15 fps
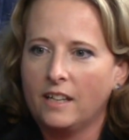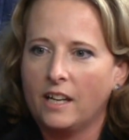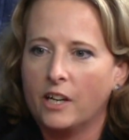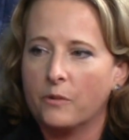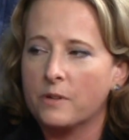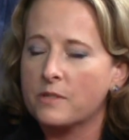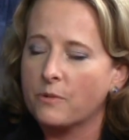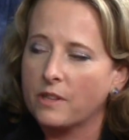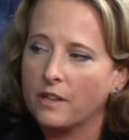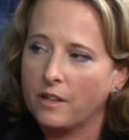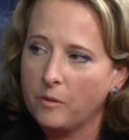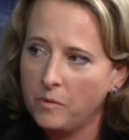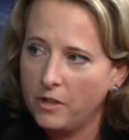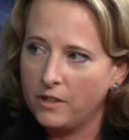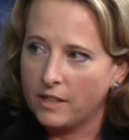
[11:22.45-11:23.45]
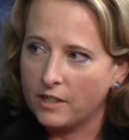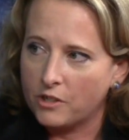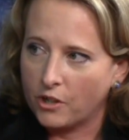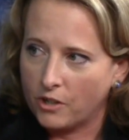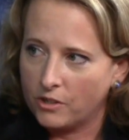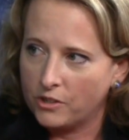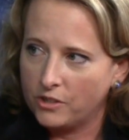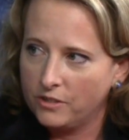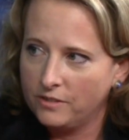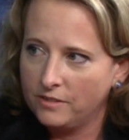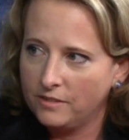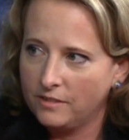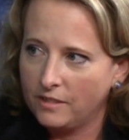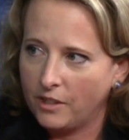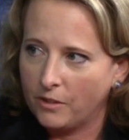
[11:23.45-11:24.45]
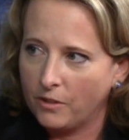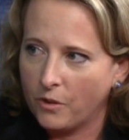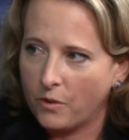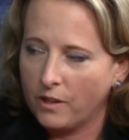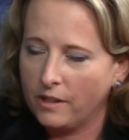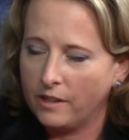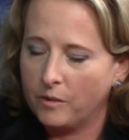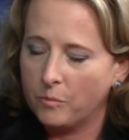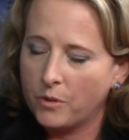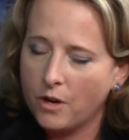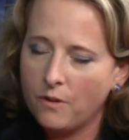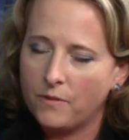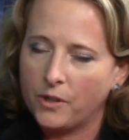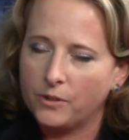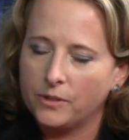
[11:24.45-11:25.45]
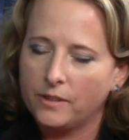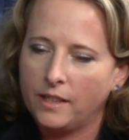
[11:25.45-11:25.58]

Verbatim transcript: and it was with a community church there mm-hmm. locally oh. in Provo.